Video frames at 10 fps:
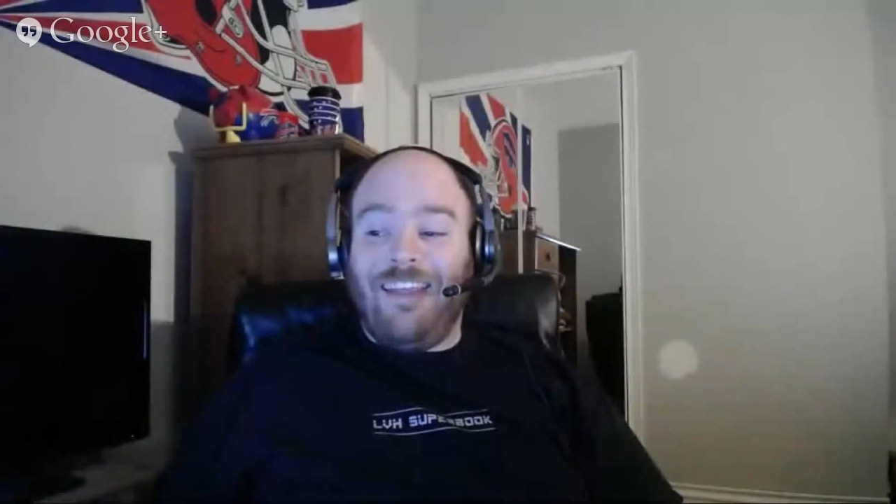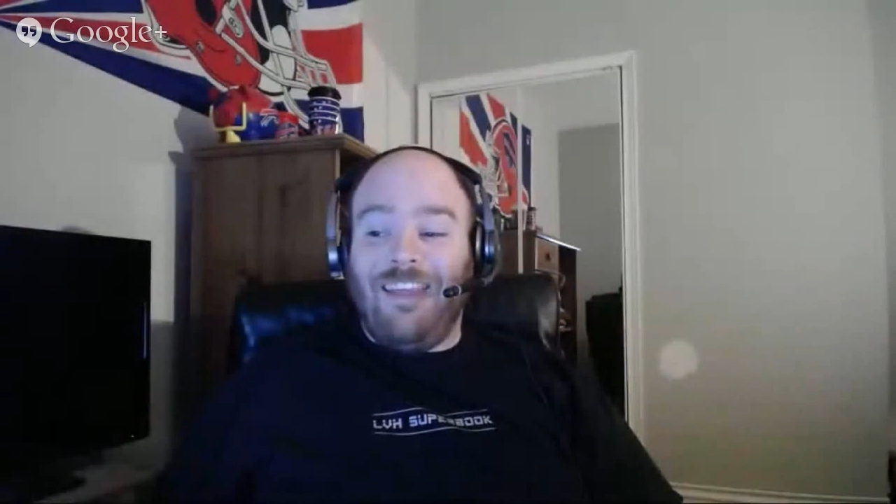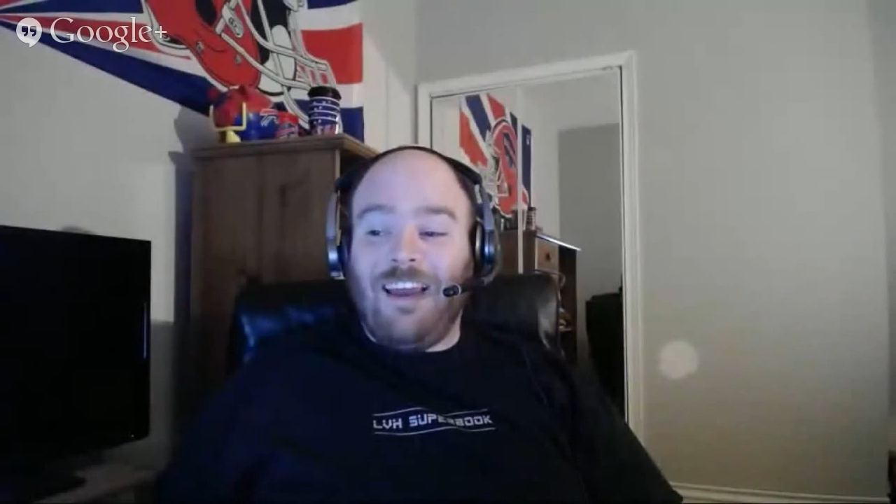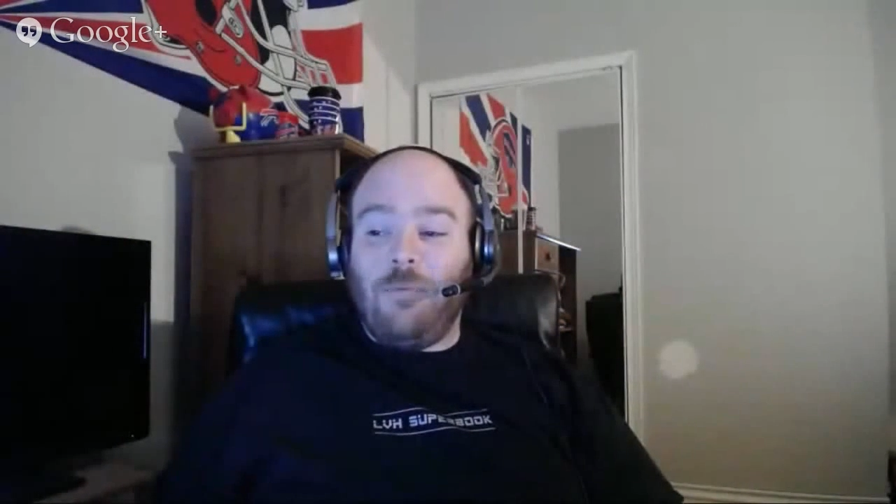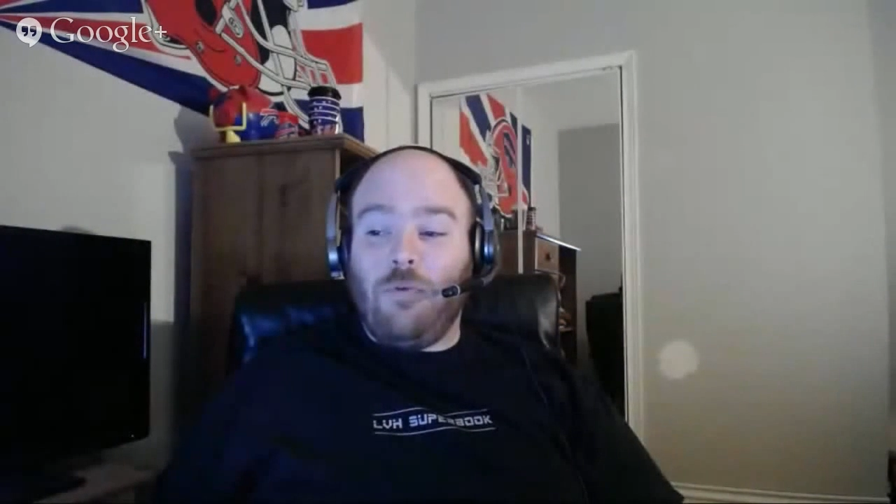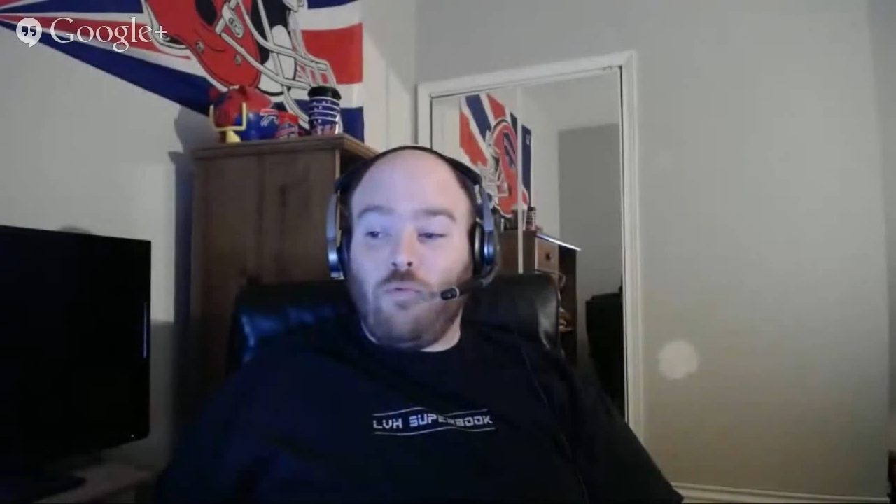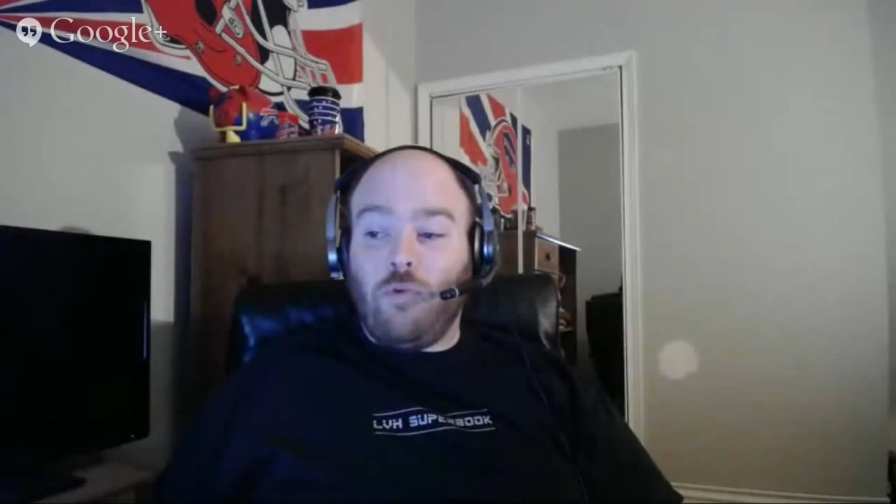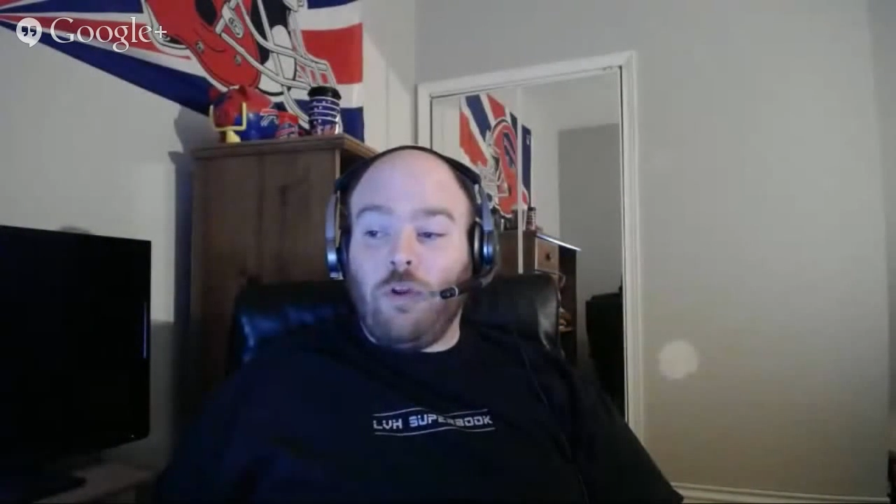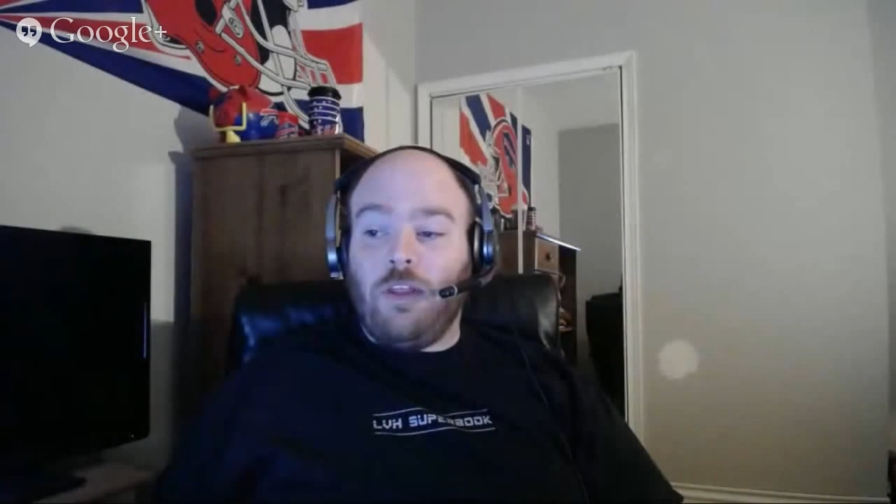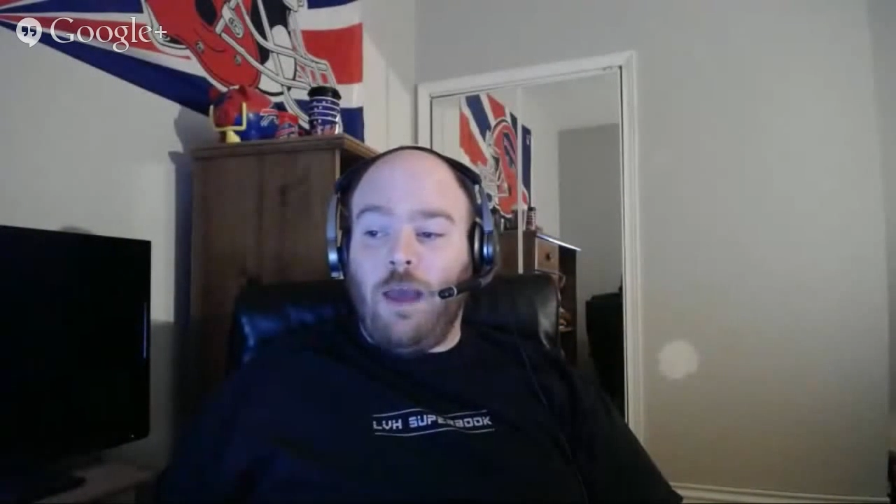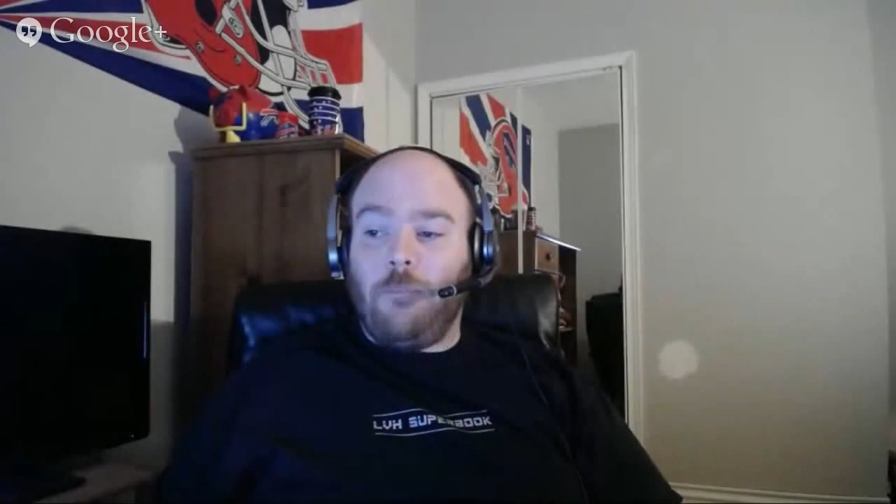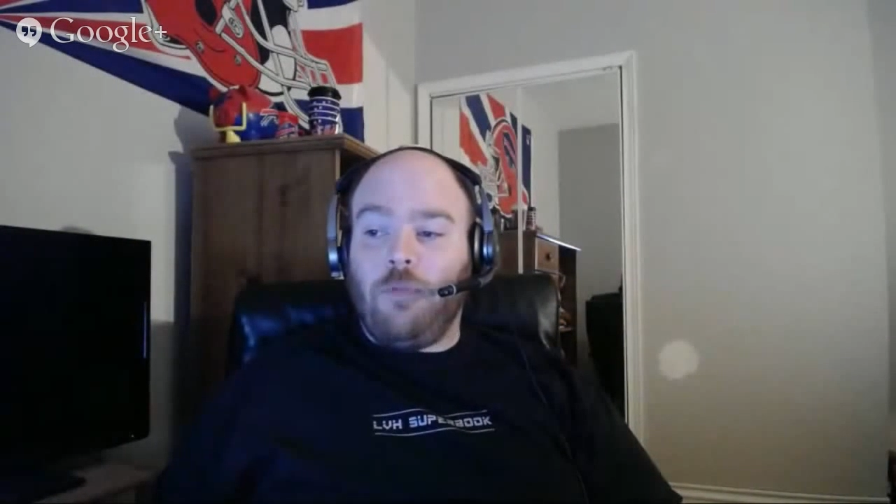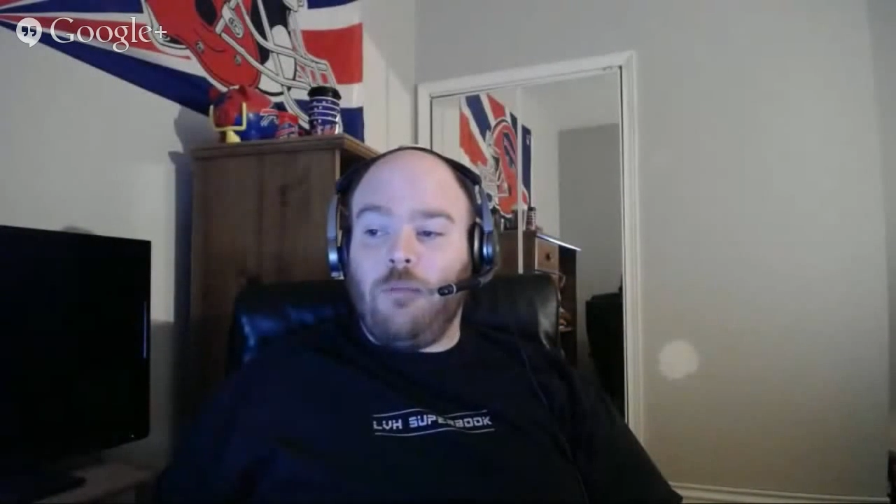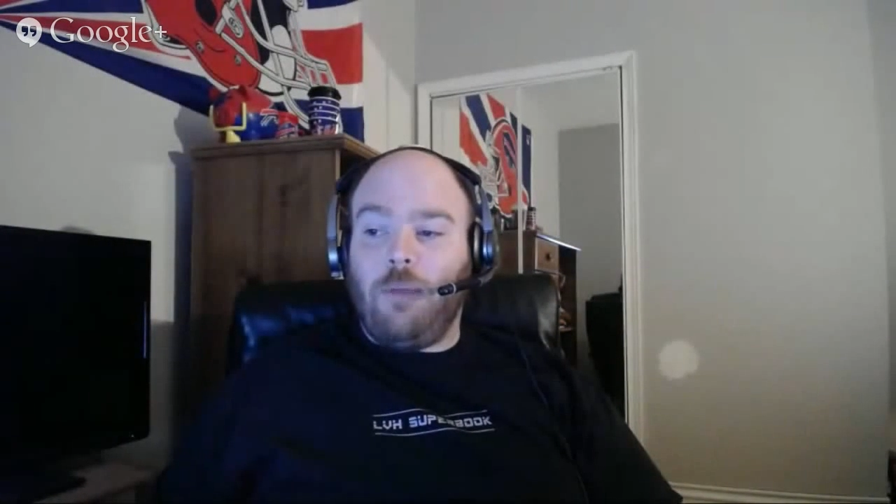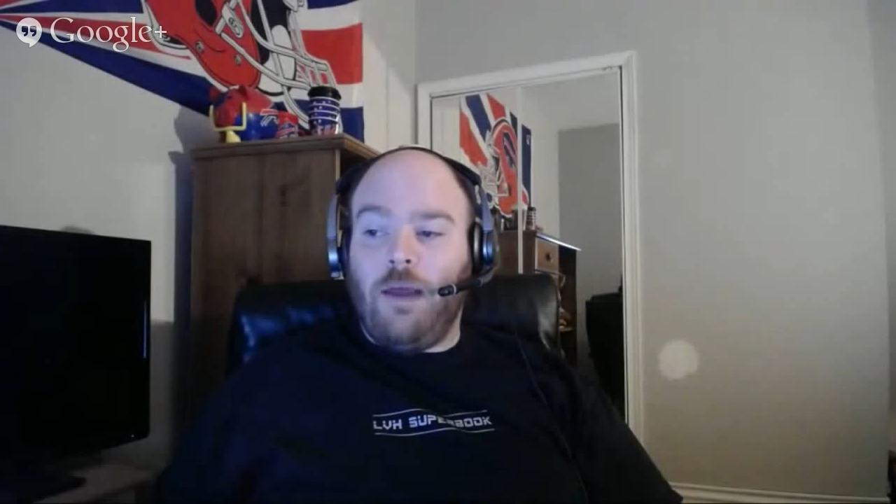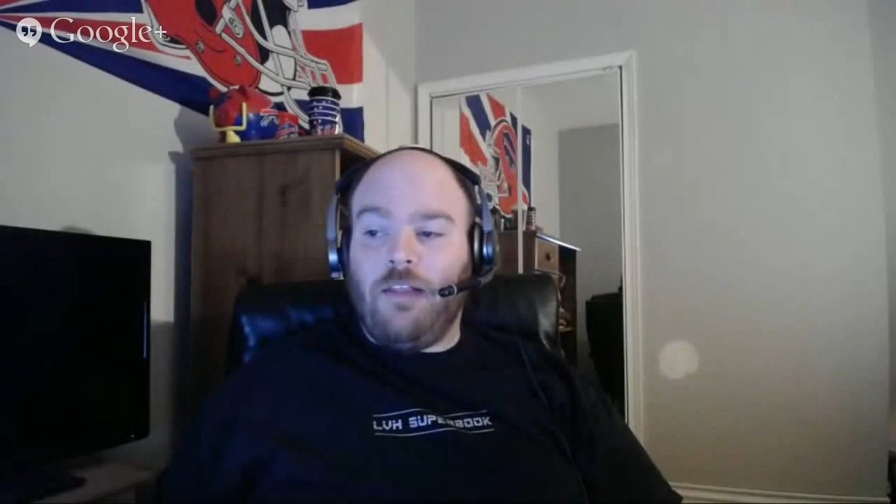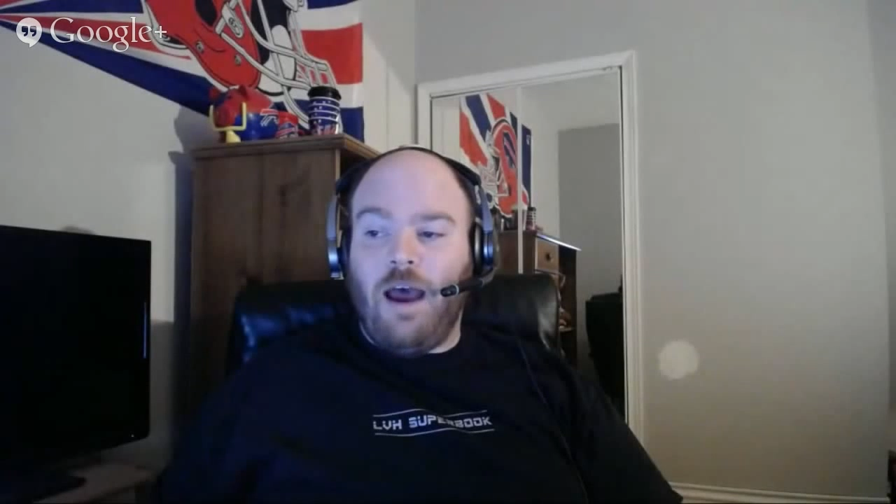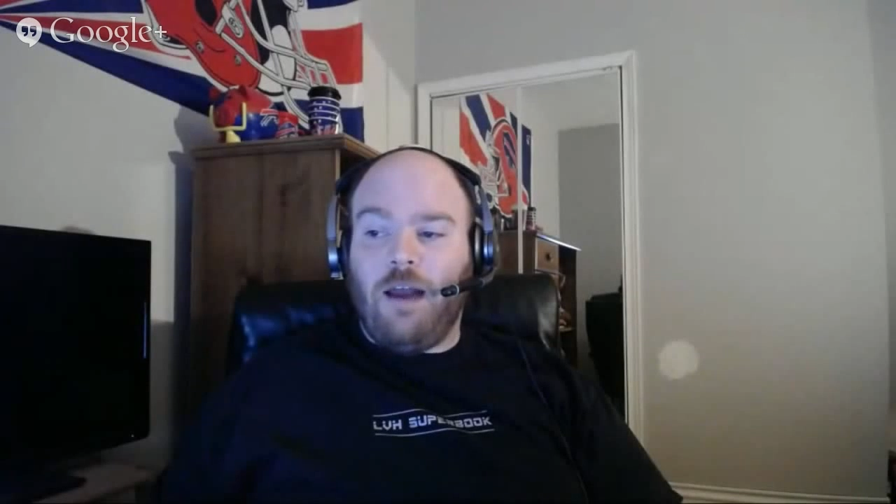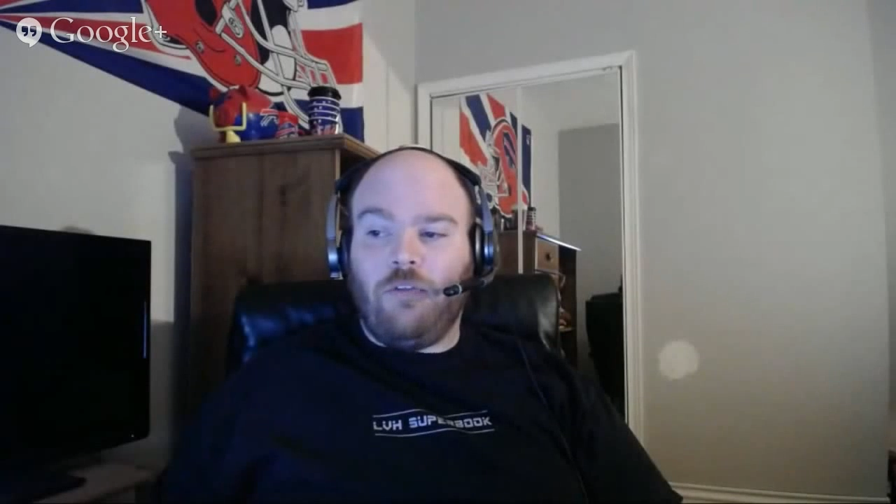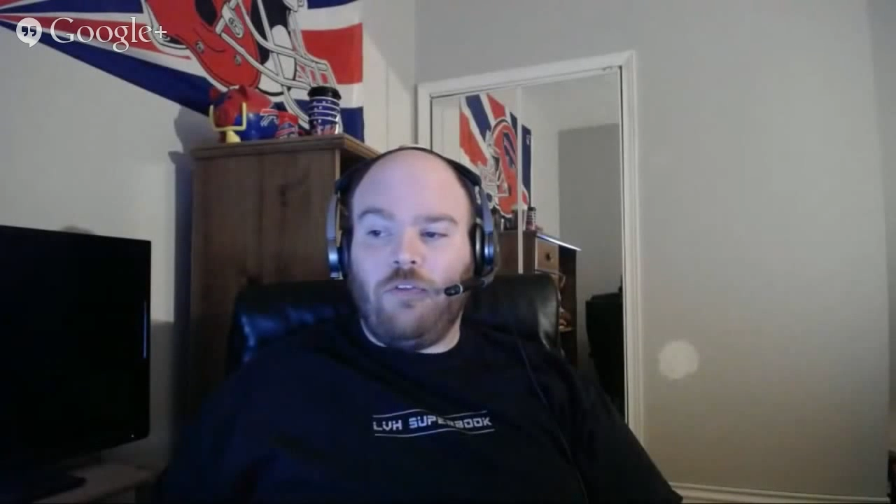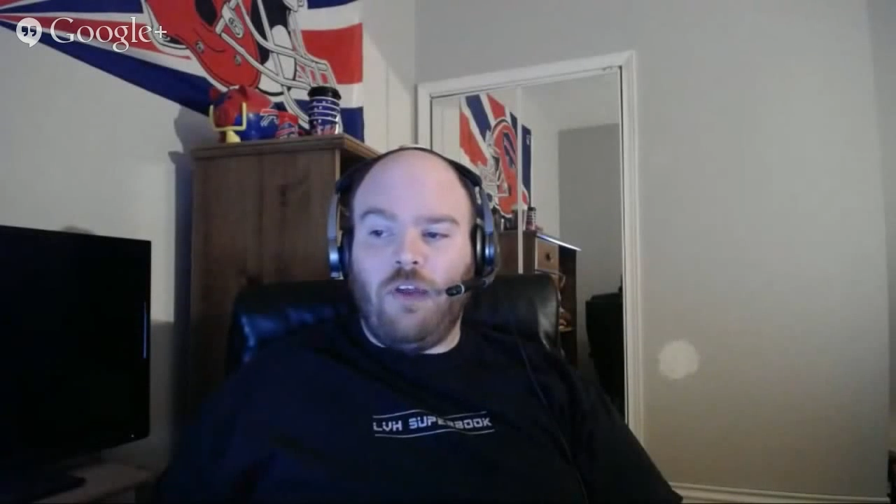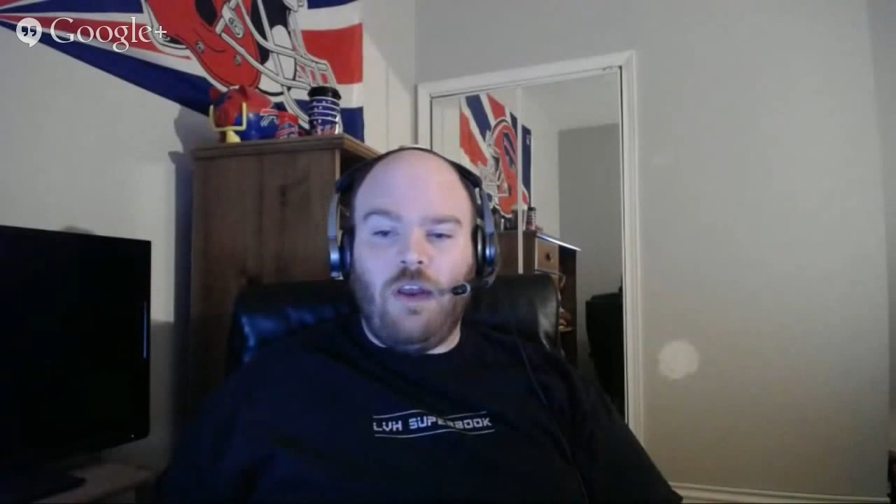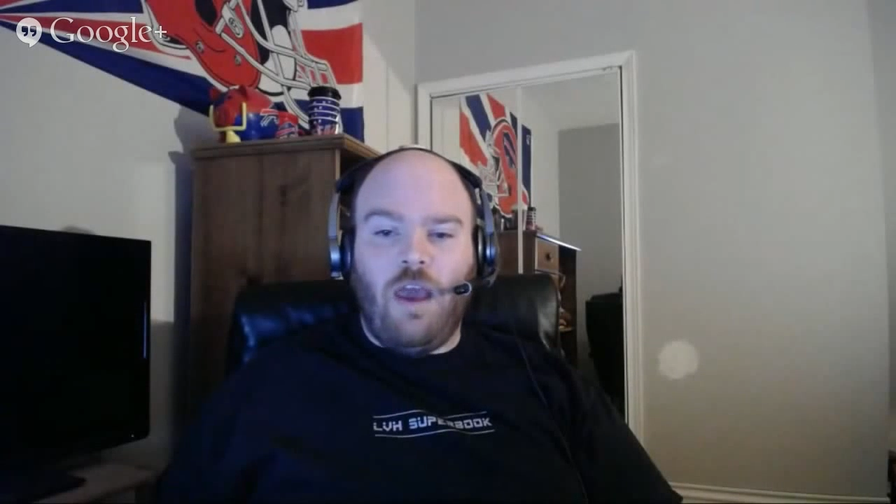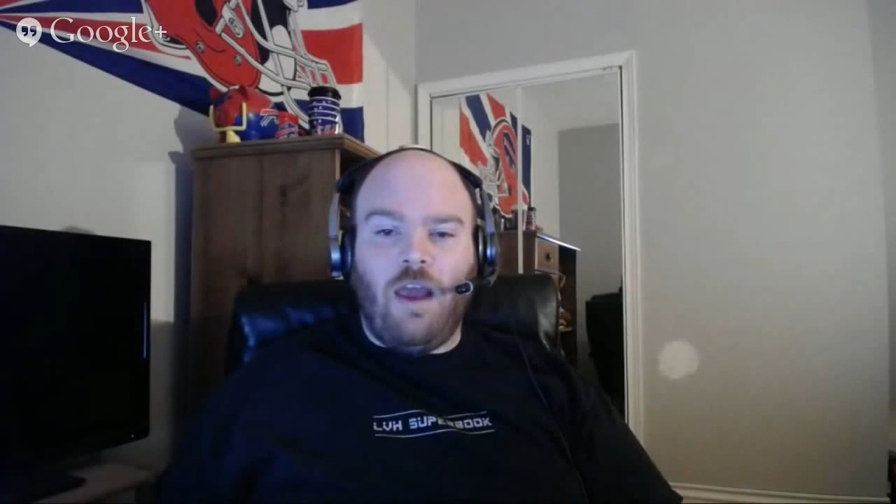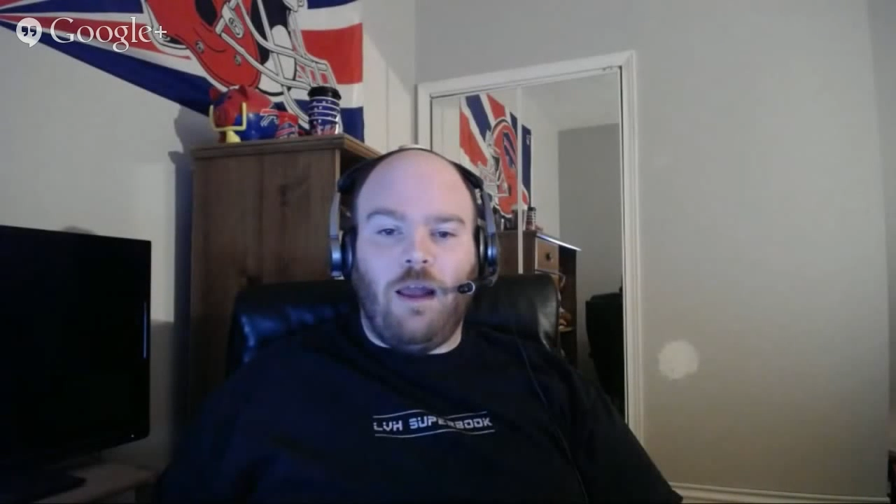I think I'd be really tempted by the Donaldson